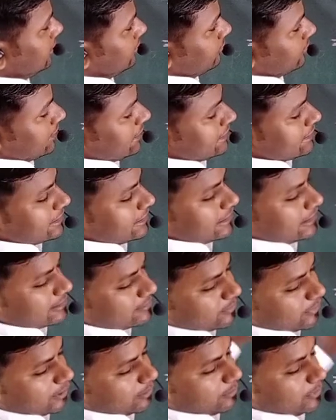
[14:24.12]

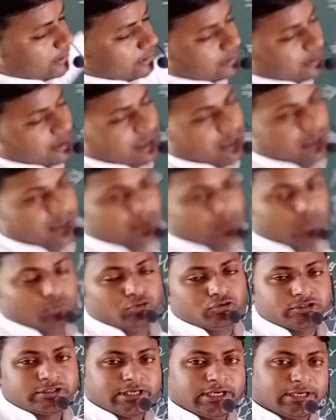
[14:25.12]
differences between the
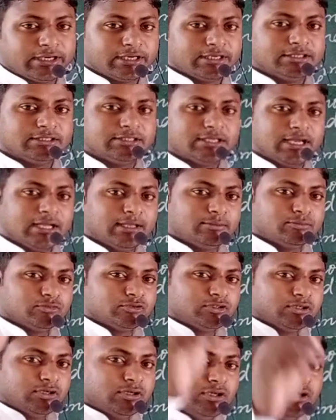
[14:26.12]
hormones and enzymes